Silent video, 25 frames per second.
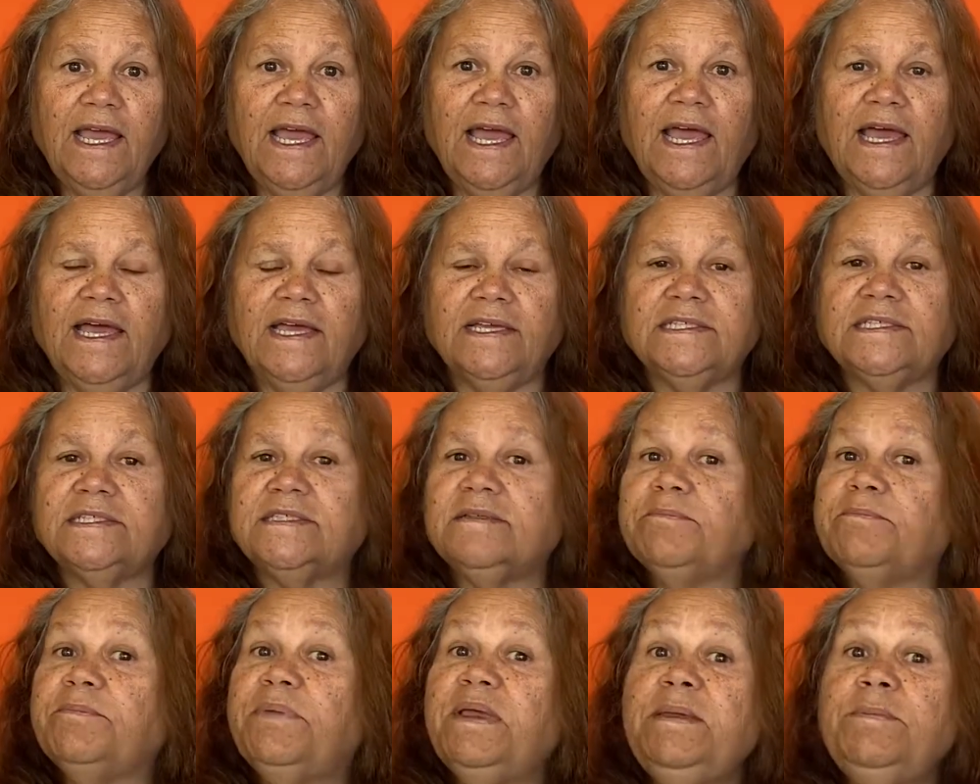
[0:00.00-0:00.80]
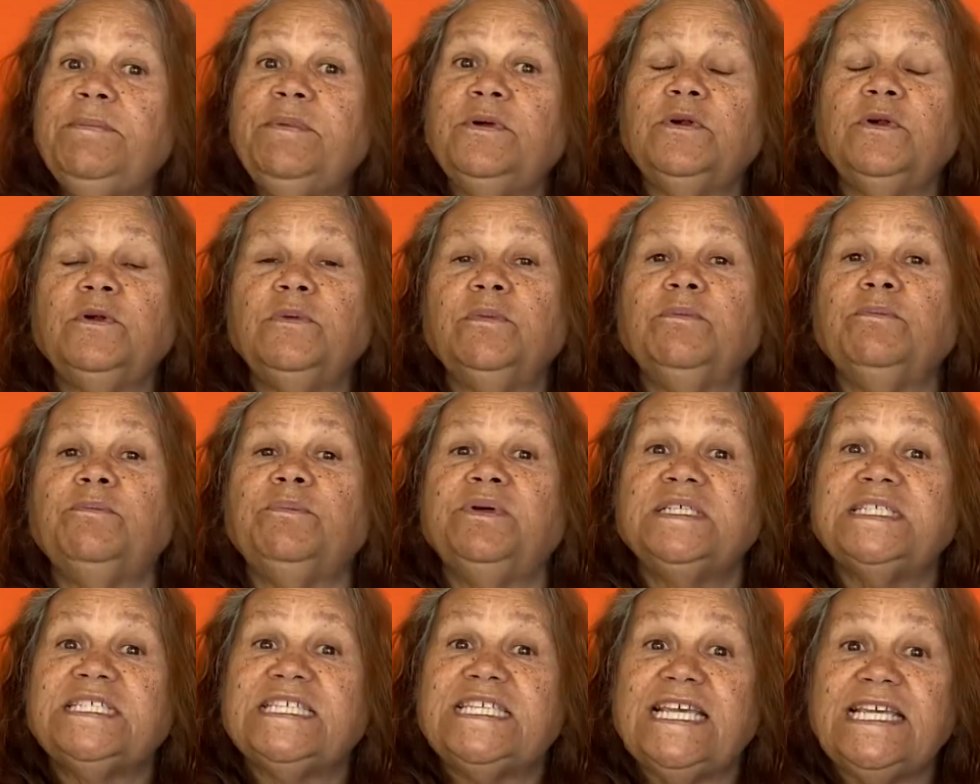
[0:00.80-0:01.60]
as people
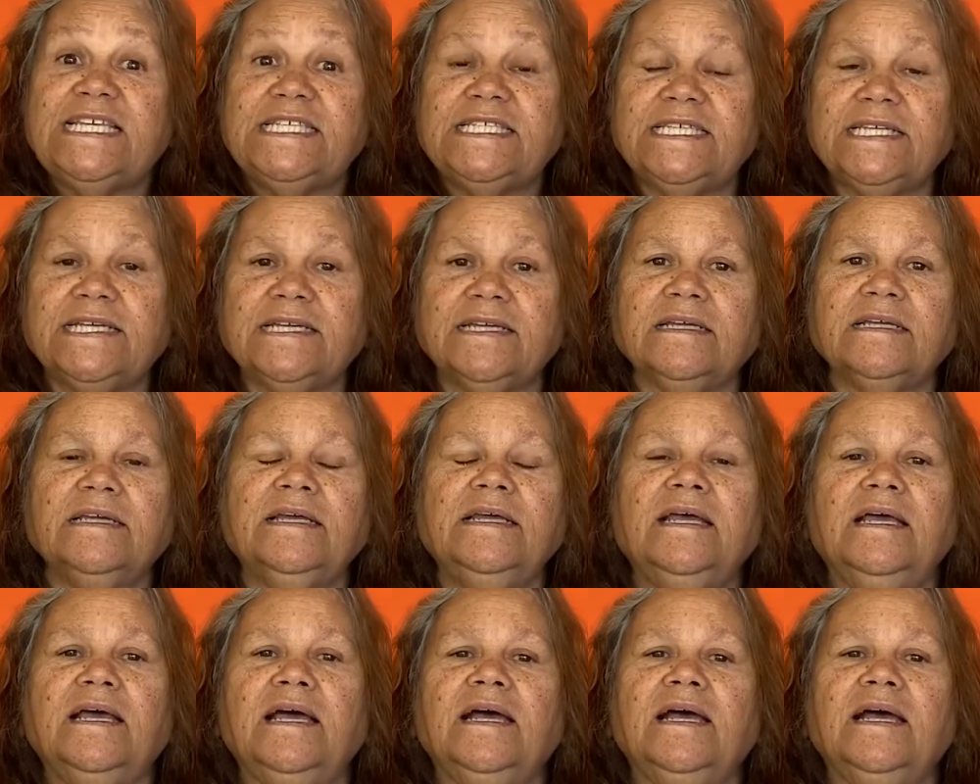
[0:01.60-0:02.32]
possessing